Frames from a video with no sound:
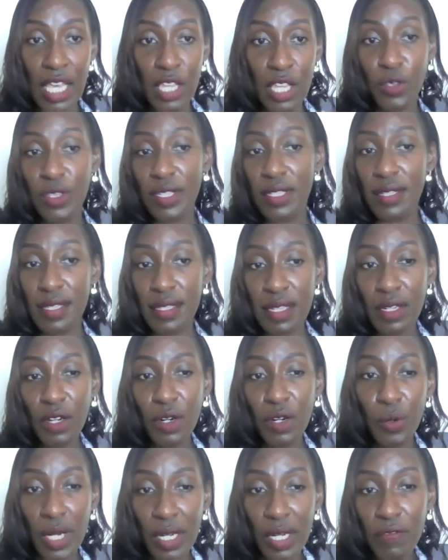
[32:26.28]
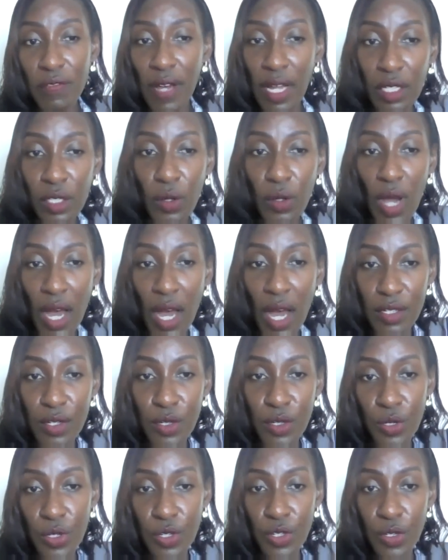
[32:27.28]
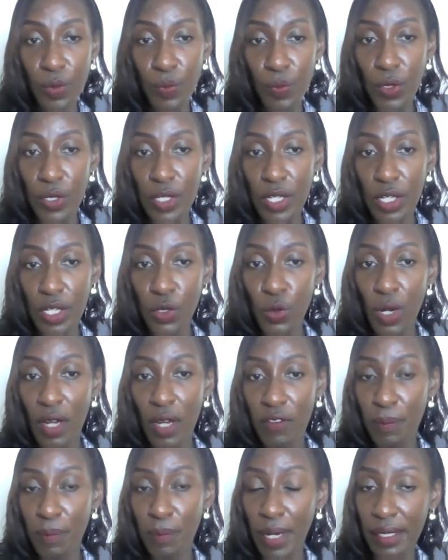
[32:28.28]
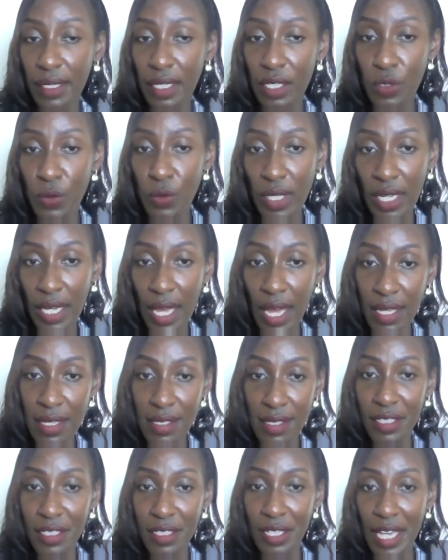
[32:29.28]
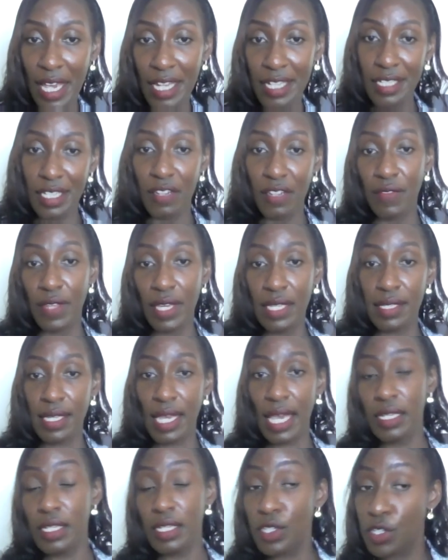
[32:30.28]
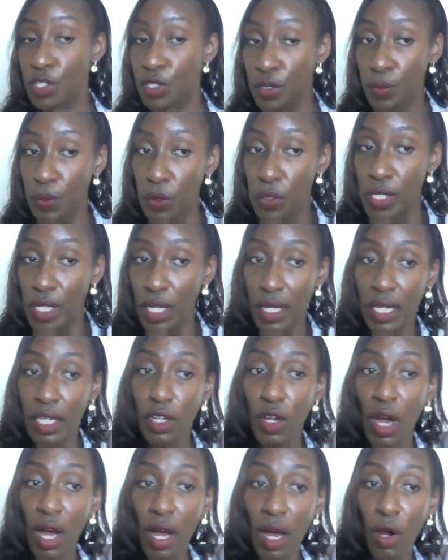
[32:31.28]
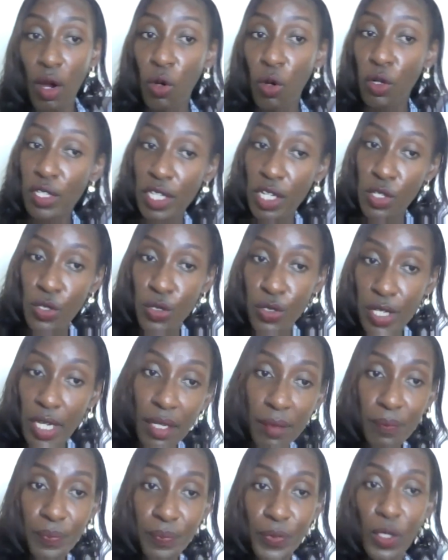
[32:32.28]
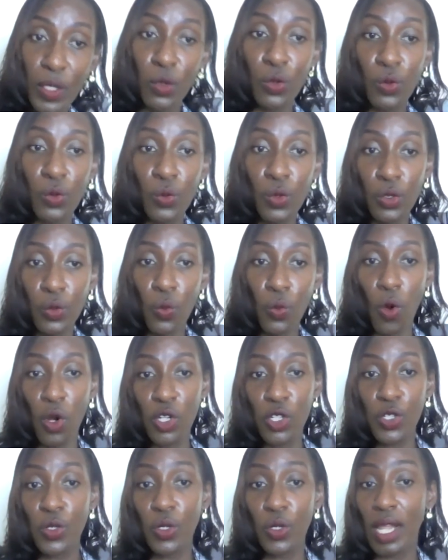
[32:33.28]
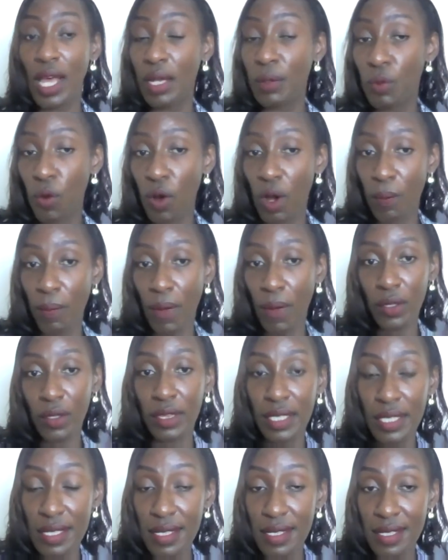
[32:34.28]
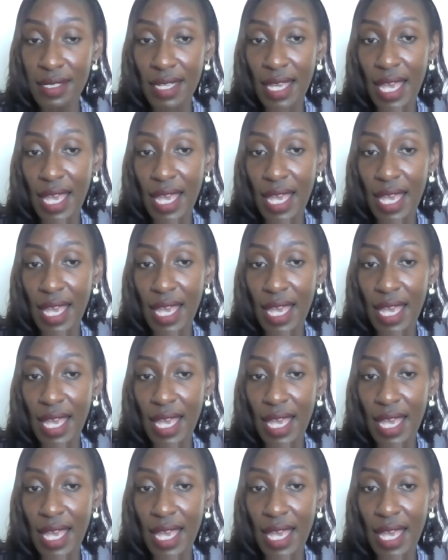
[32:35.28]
So this is a great value add to distributors who have partnered with Angaza. And if there's any distributor in our audience today who would want to learn more about this,